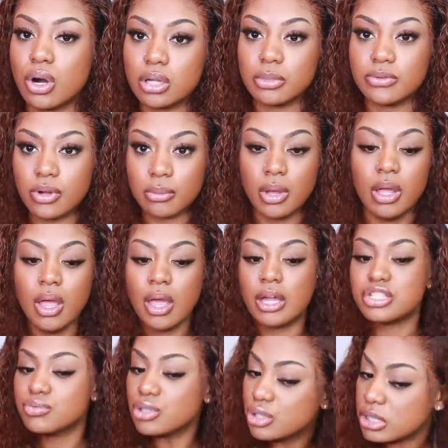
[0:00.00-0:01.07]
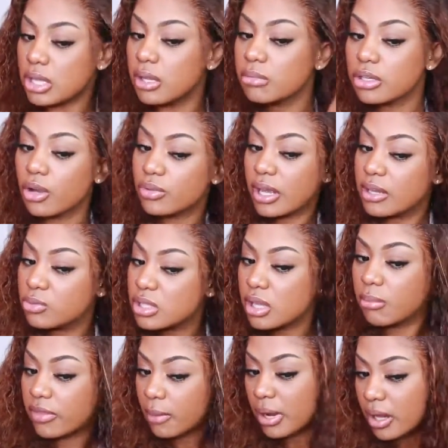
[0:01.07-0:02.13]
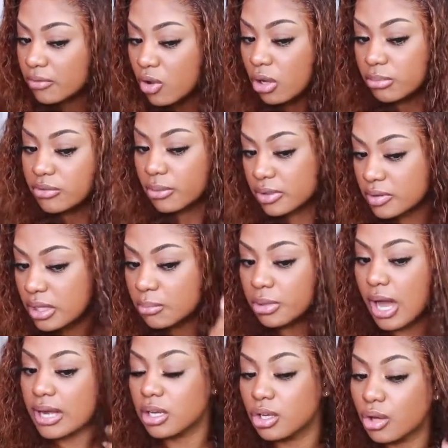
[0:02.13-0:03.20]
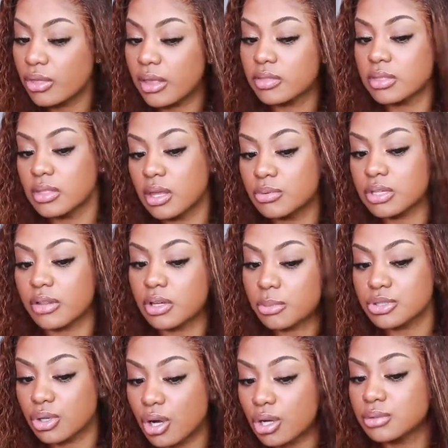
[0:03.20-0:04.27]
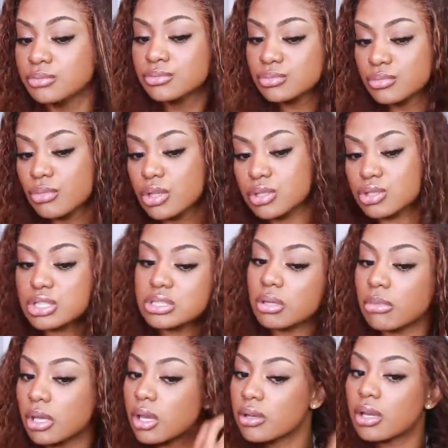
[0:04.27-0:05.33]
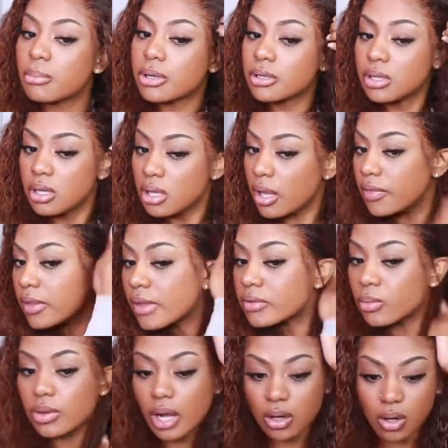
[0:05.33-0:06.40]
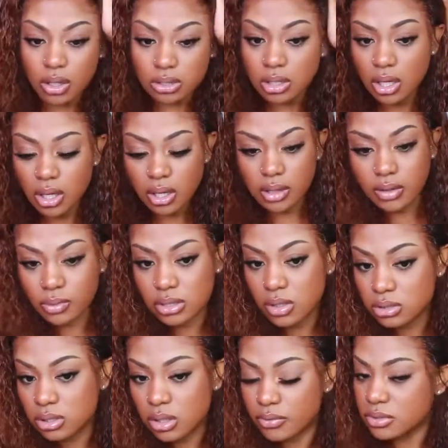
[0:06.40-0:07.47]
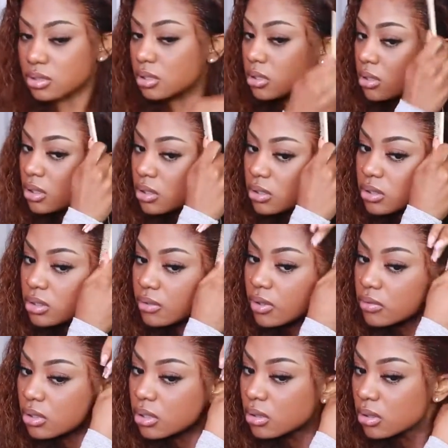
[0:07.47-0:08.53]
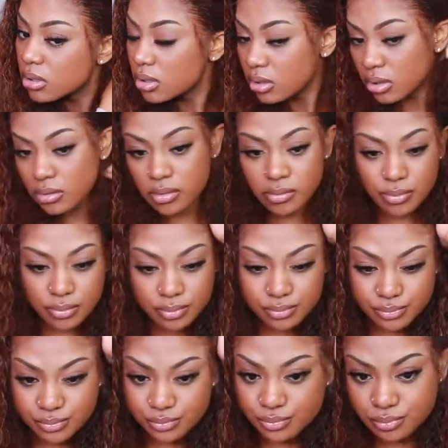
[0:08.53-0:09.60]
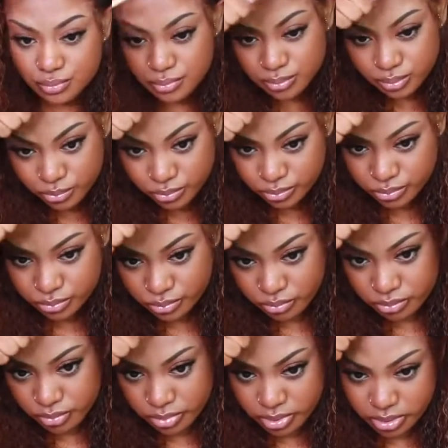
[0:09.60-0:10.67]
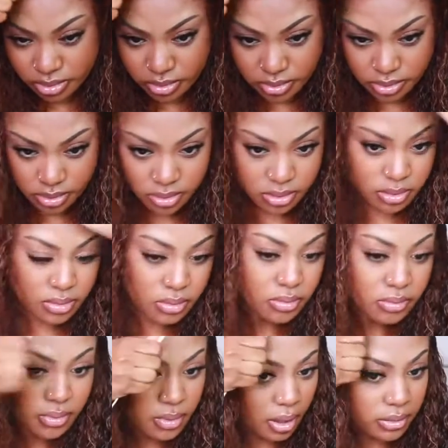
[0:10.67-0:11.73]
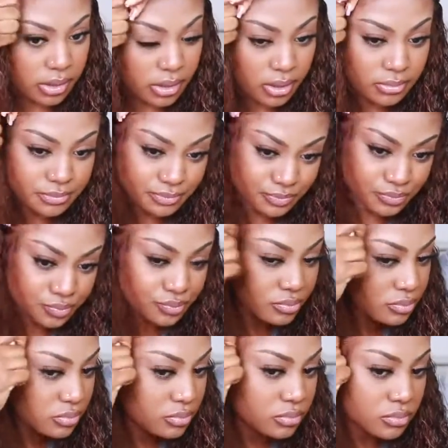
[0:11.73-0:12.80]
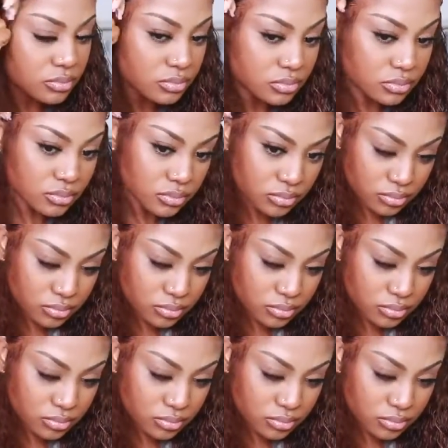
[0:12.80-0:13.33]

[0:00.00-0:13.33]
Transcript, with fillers: what I'm doing right now is I'm just adding a little bit of conditioner, leave-in conditioner into the hair, and using a little bit of water just to mix that up in there. And I also added a little bit of my Fantasia serum or heating protectant spray.